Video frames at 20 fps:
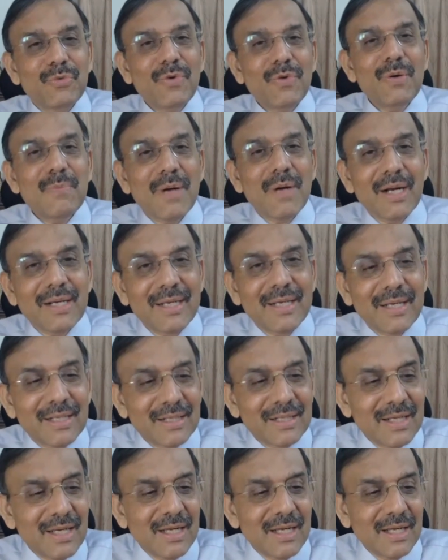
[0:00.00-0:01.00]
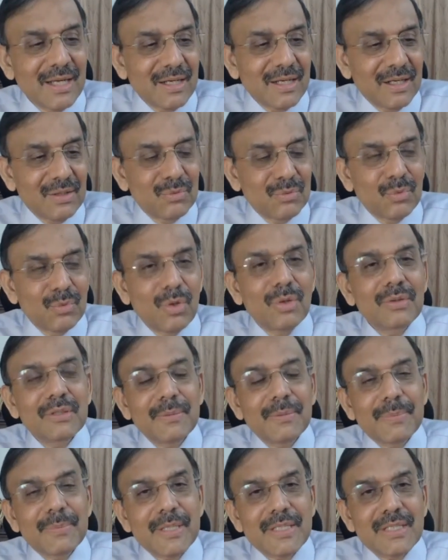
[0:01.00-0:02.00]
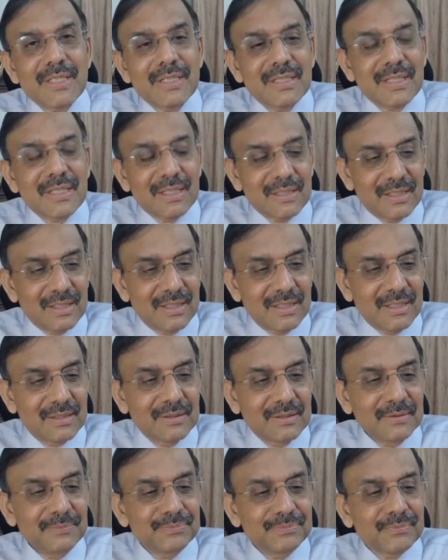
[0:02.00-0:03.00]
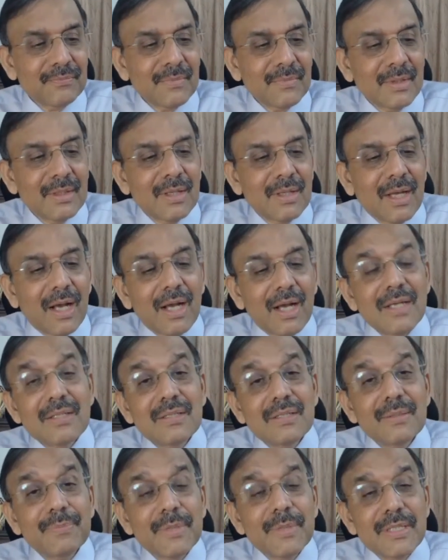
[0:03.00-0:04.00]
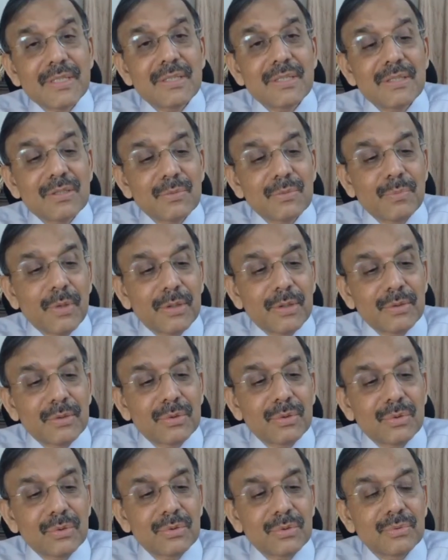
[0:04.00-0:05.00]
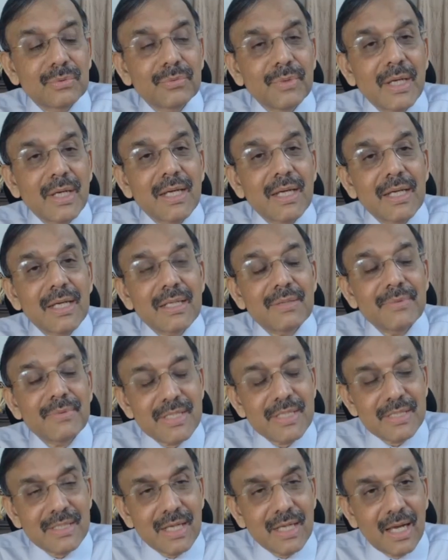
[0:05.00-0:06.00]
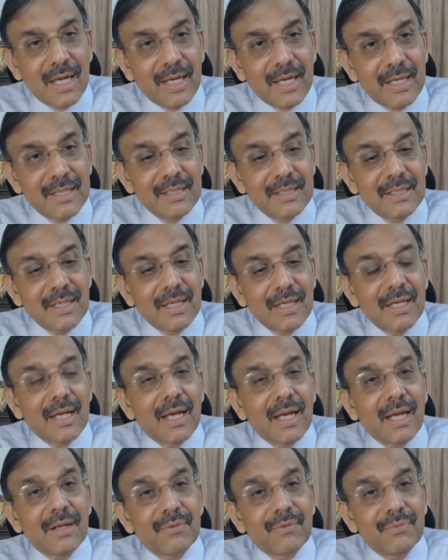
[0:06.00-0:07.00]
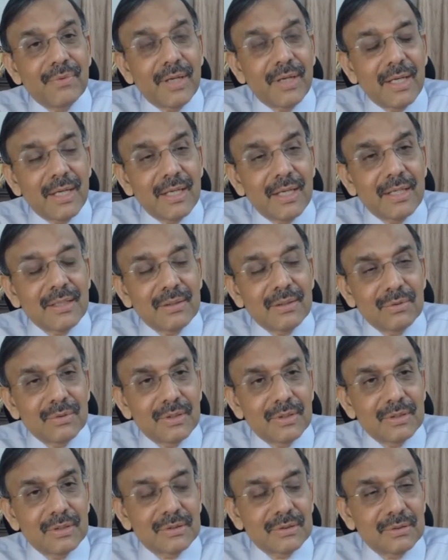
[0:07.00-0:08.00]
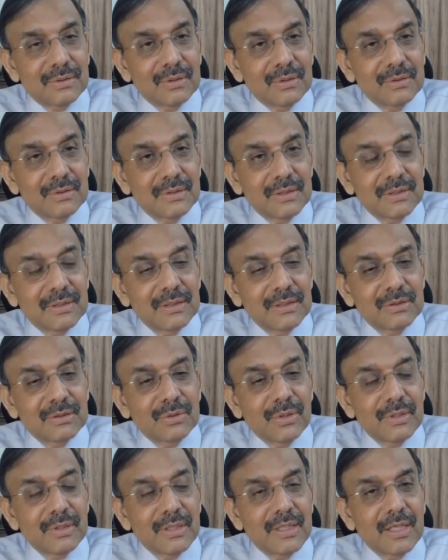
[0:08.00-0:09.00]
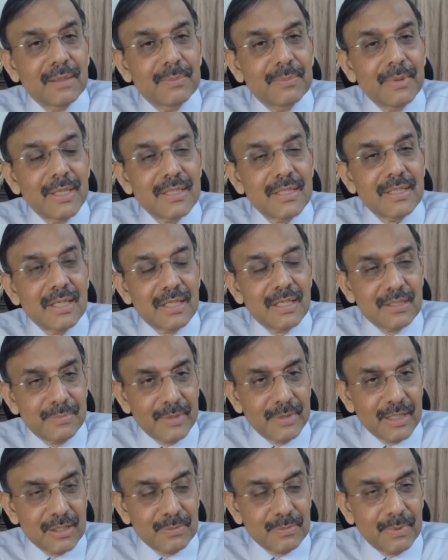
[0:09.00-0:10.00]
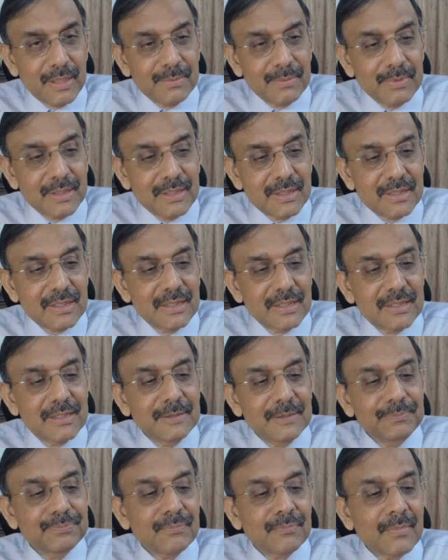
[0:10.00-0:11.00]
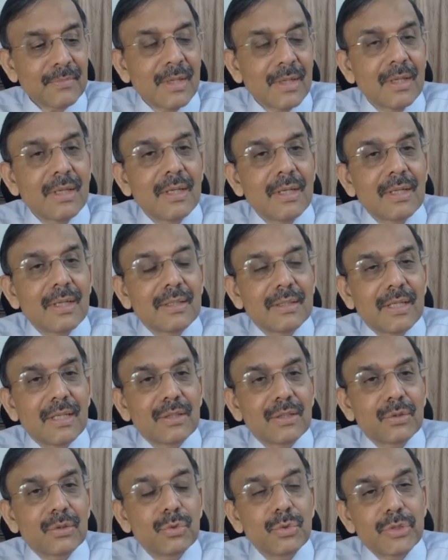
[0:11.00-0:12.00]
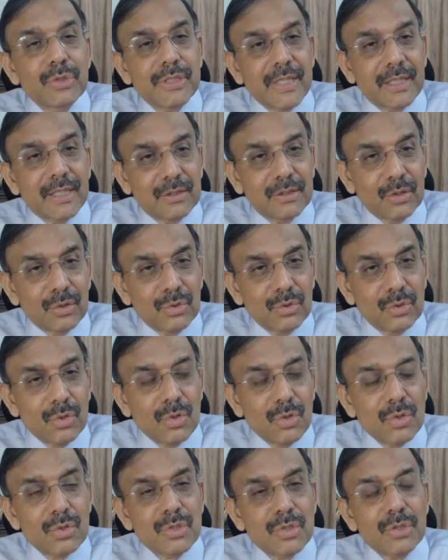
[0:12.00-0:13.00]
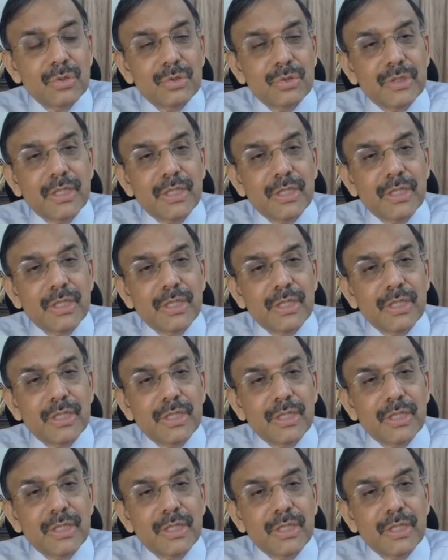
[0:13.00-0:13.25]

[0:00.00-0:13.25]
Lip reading: involve the patient and the relative. Ask the patient to point out which side and where the surgery is going to take place. That has been explained by the surgeon. Then you check your notes, you check your